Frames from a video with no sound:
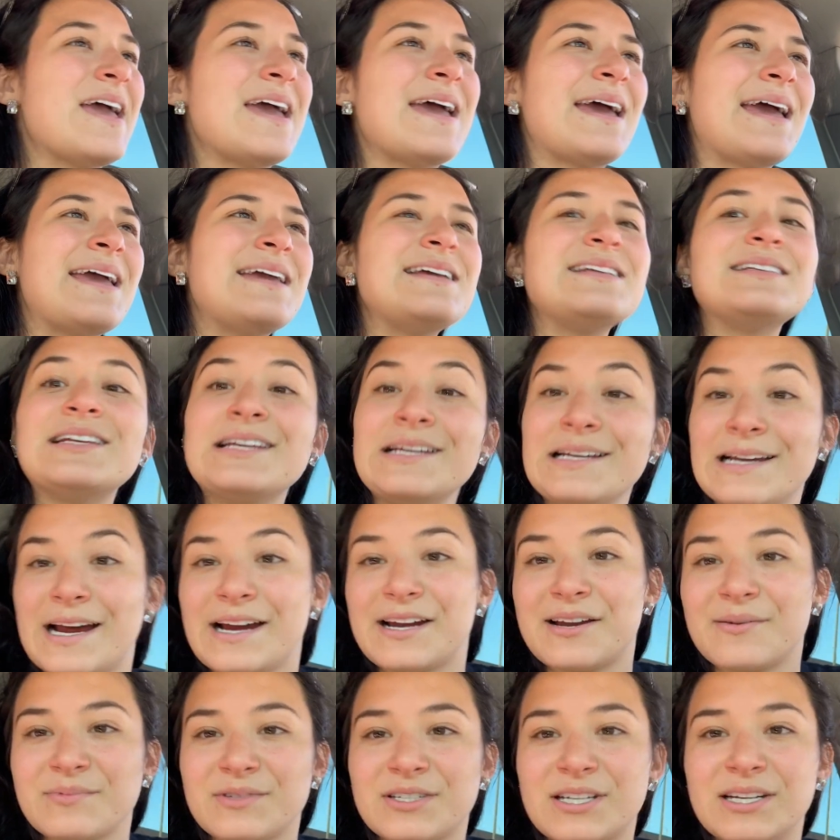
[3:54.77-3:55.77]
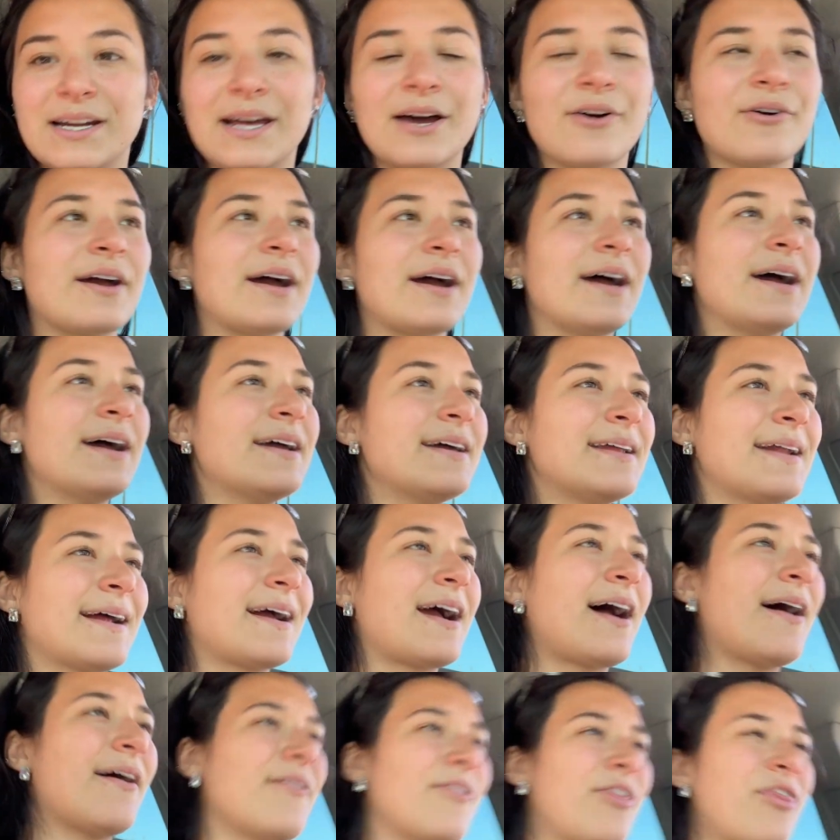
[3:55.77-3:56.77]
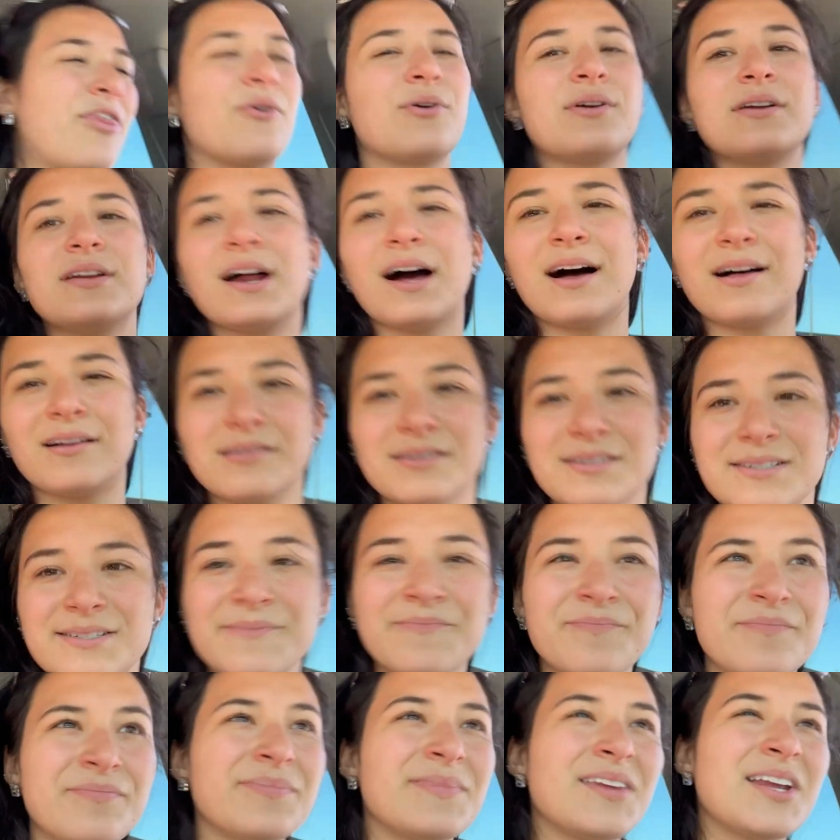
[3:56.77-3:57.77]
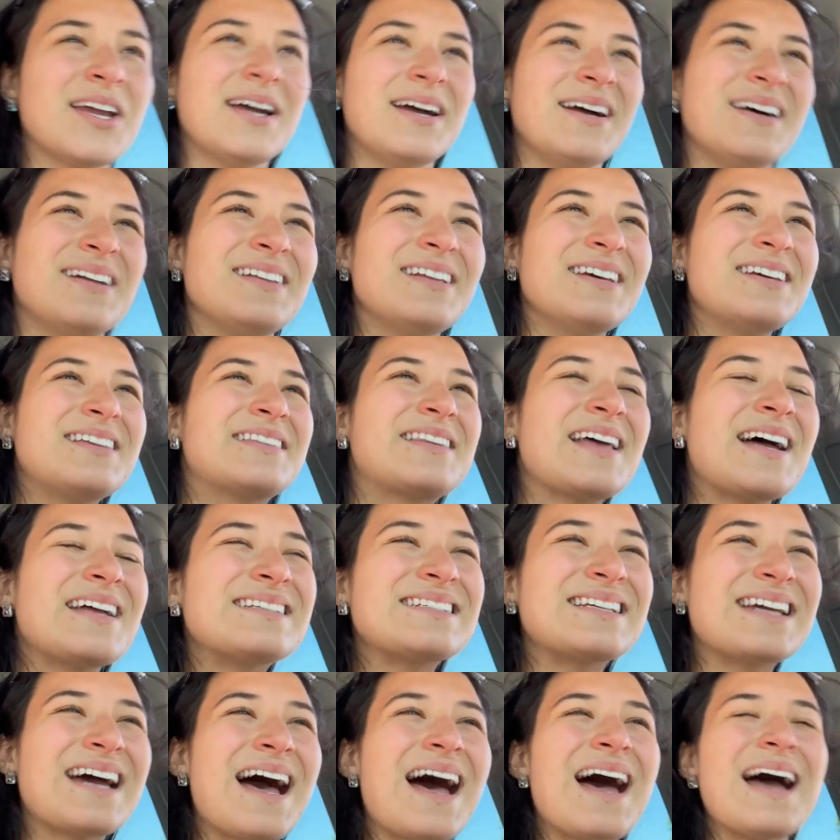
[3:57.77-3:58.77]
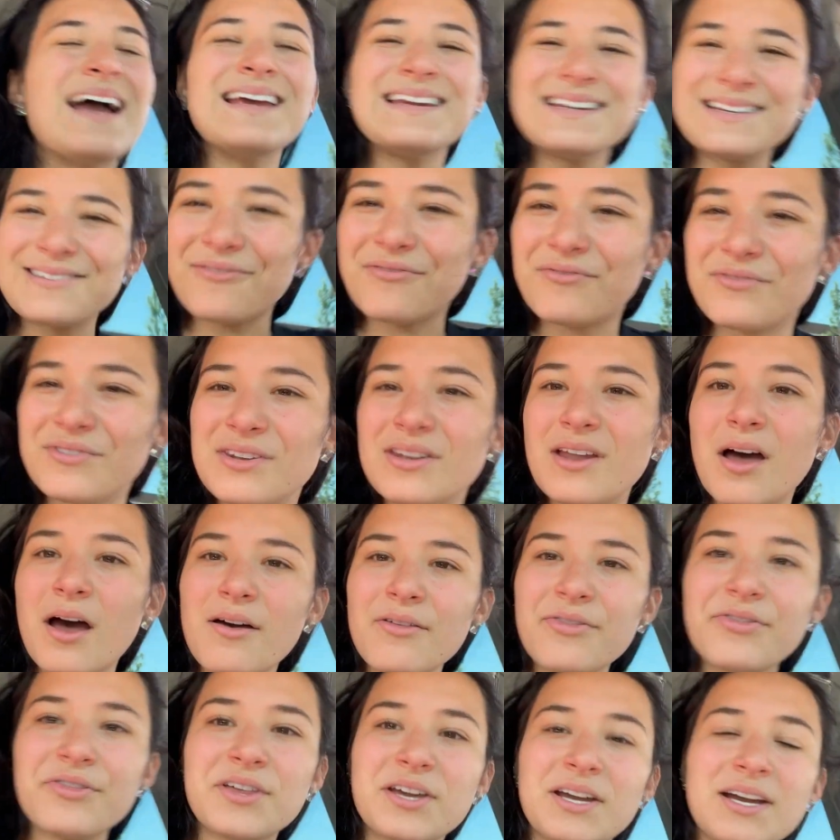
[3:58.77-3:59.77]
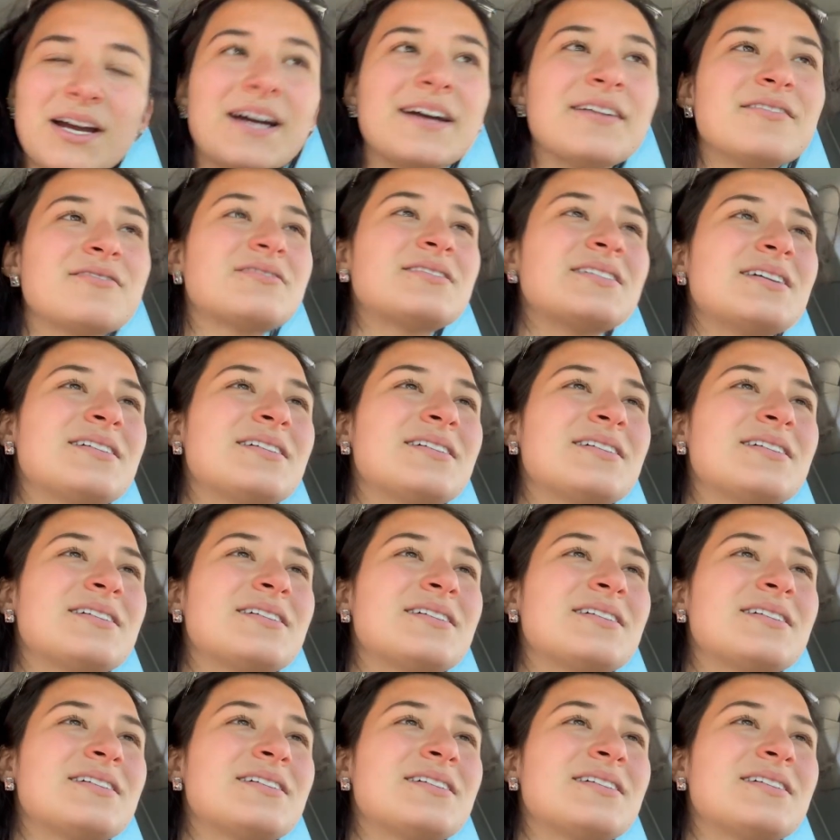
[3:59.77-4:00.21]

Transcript: 18 items today, okay, and I got $30. Like, that's kind of nothing. I understand